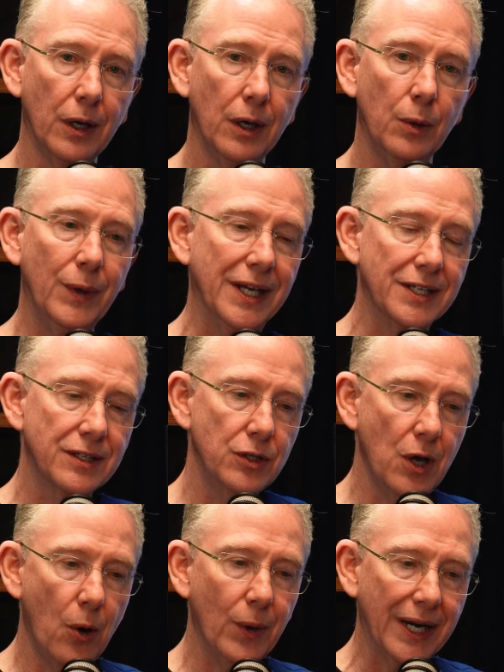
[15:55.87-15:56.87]
we can
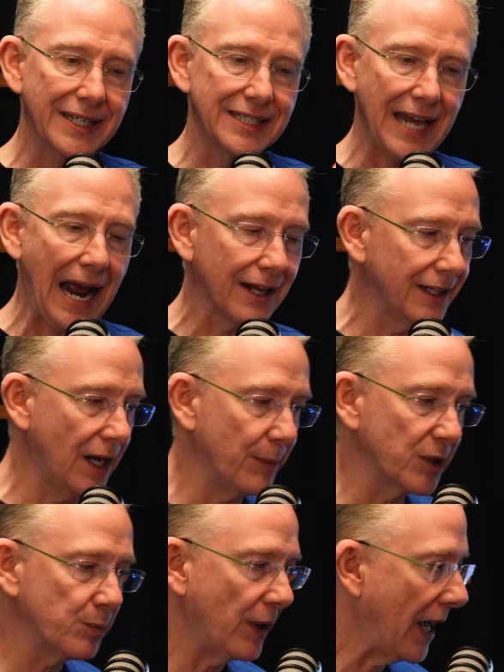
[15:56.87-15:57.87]
know exactly how
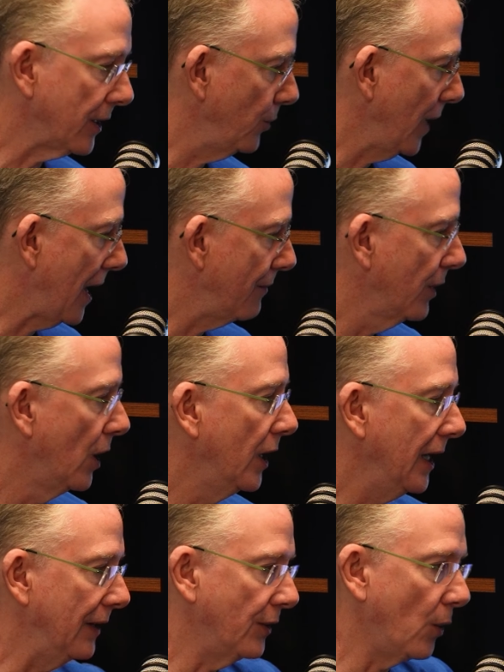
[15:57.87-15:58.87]
much plaque you have
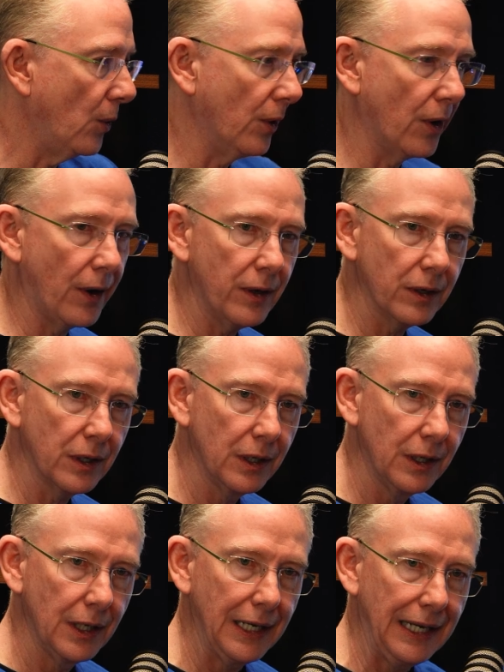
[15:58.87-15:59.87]
in the whole heart,
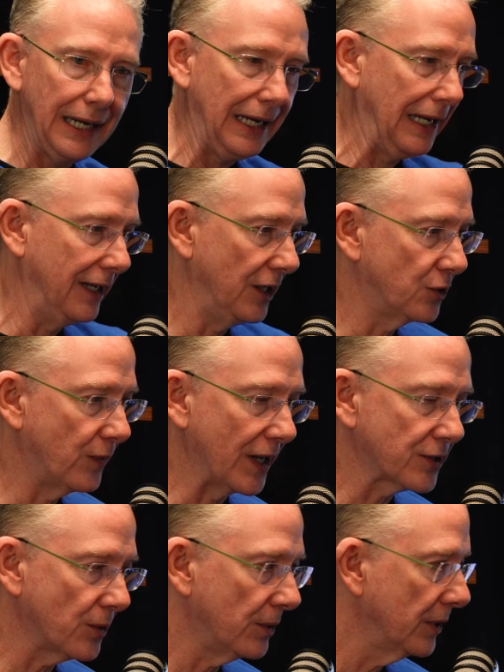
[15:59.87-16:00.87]
in each
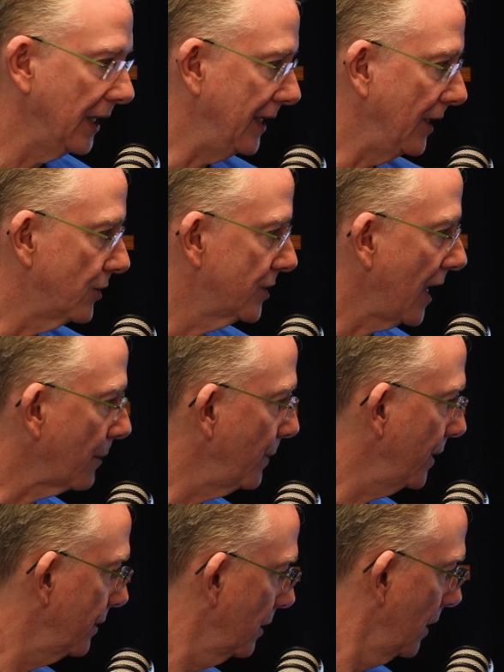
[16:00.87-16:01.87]
vessel, in each segment.